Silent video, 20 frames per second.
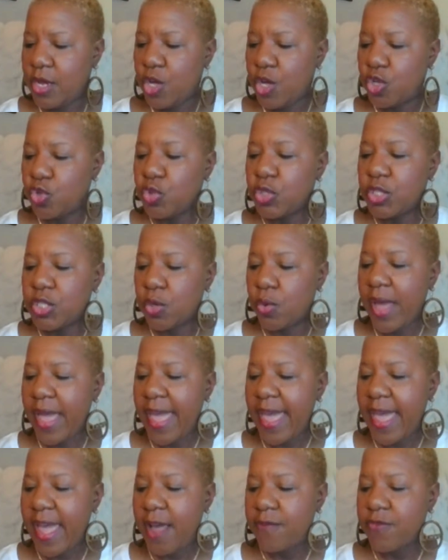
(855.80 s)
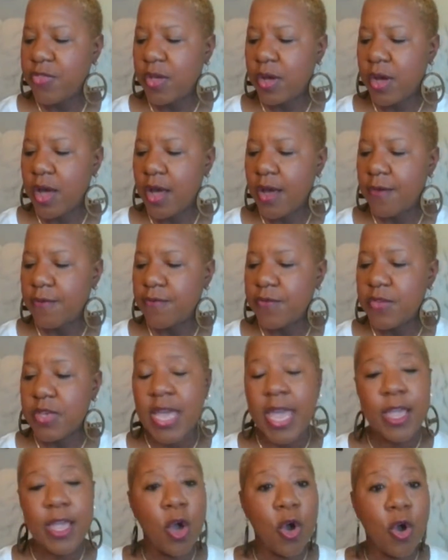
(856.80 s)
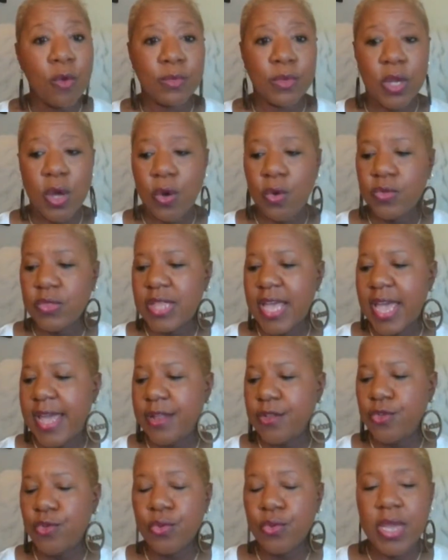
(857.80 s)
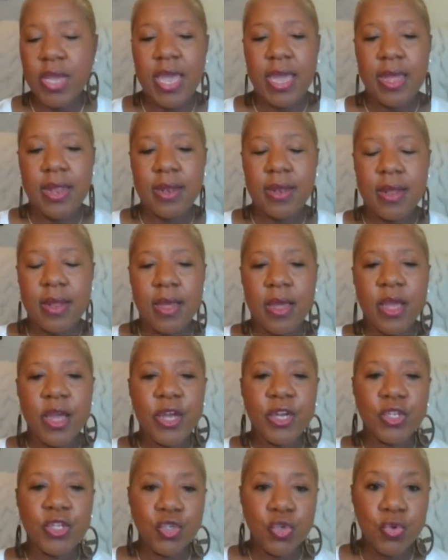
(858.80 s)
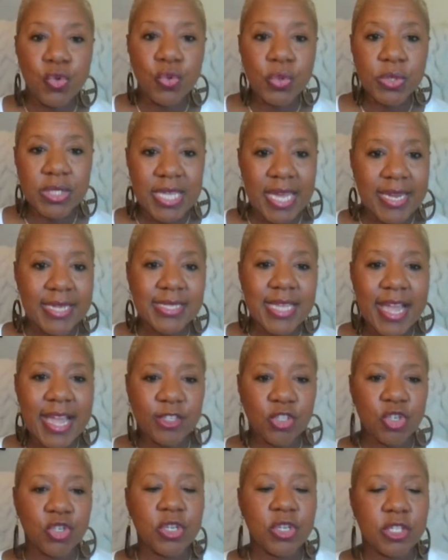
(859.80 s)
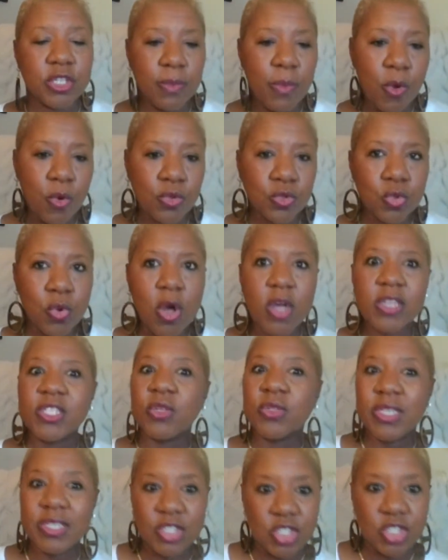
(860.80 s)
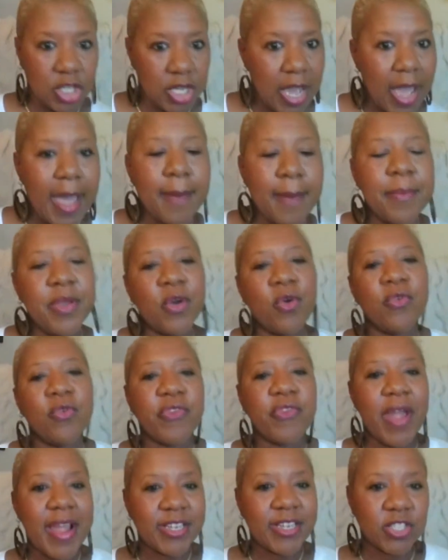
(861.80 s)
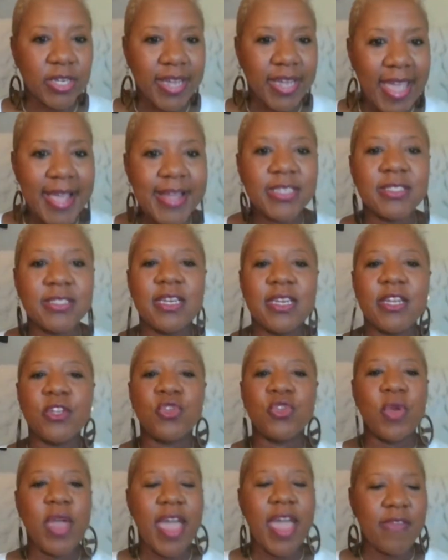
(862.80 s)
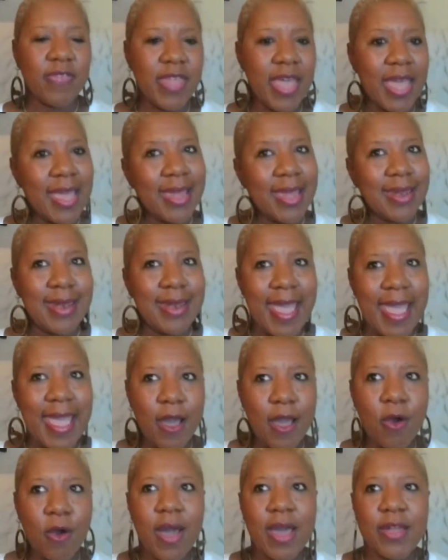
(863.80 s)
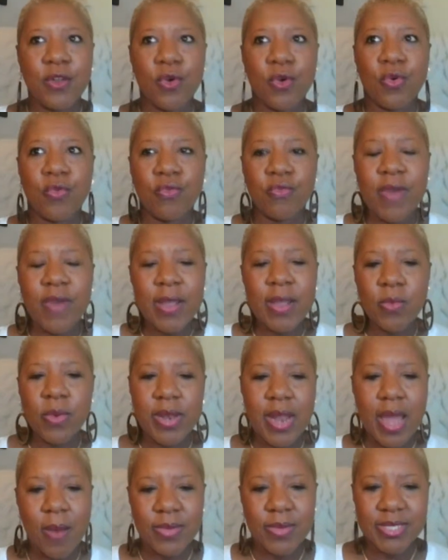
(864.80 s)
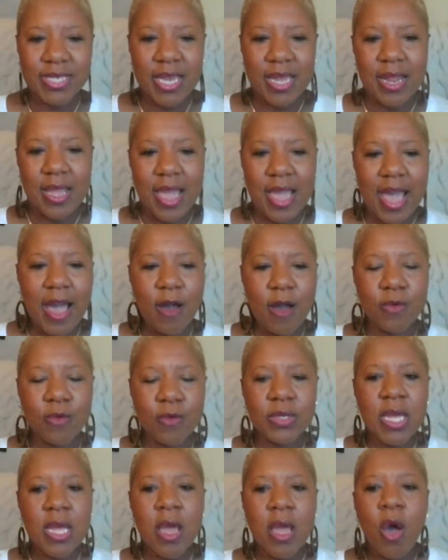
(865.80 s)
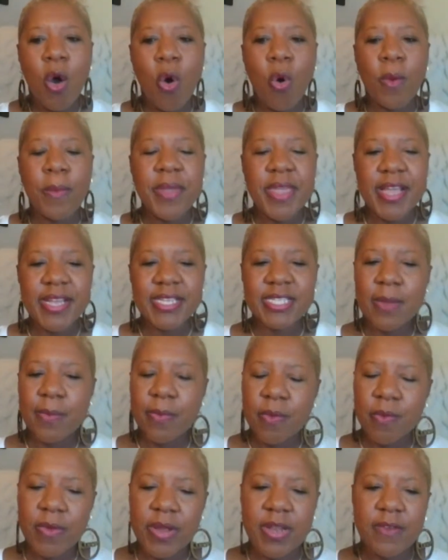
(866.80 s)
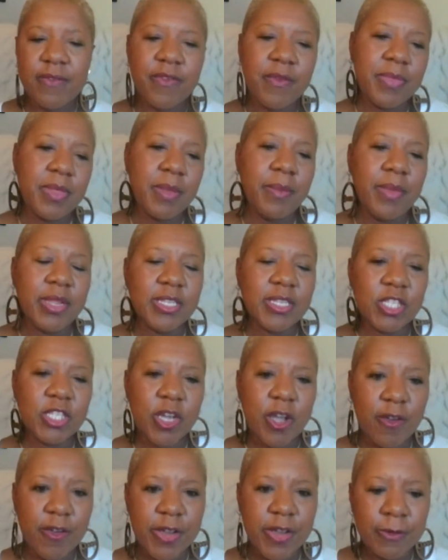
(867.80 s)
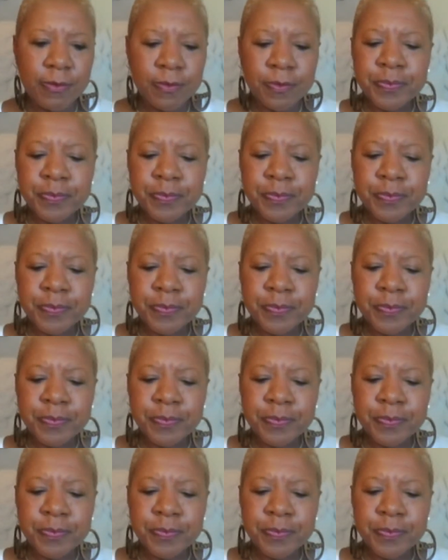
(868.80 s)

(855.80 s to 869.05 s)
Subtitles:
the VA home loan that you can use, that is at your disposal. Also, the GI Bill for education, you had that. And now I know, right when I was getting out or being separated from the military,